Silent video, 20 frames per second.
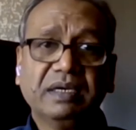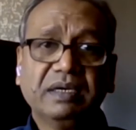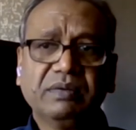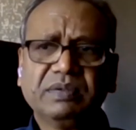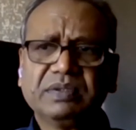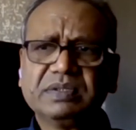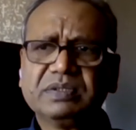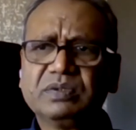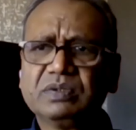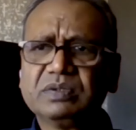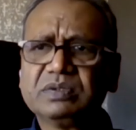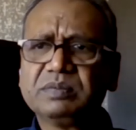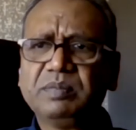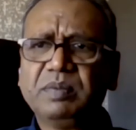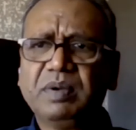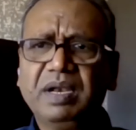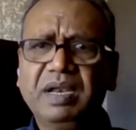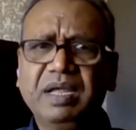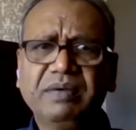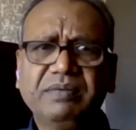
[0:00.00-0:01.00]
It was so
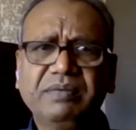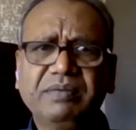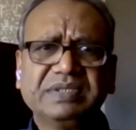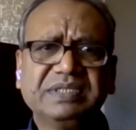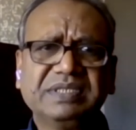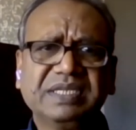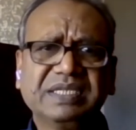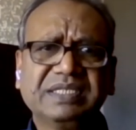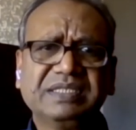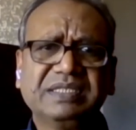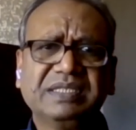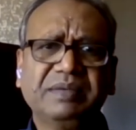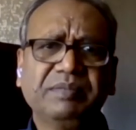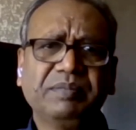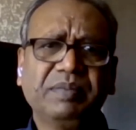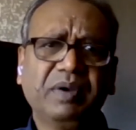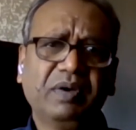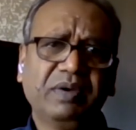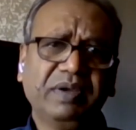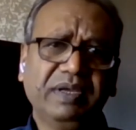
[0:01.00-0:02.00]
small, I was sixth
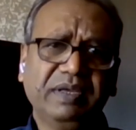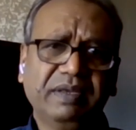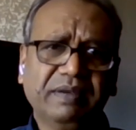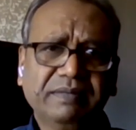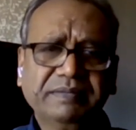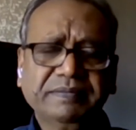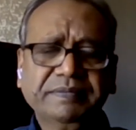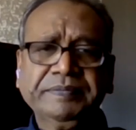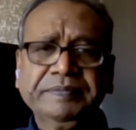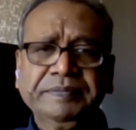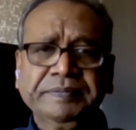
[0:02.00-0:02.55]
employee.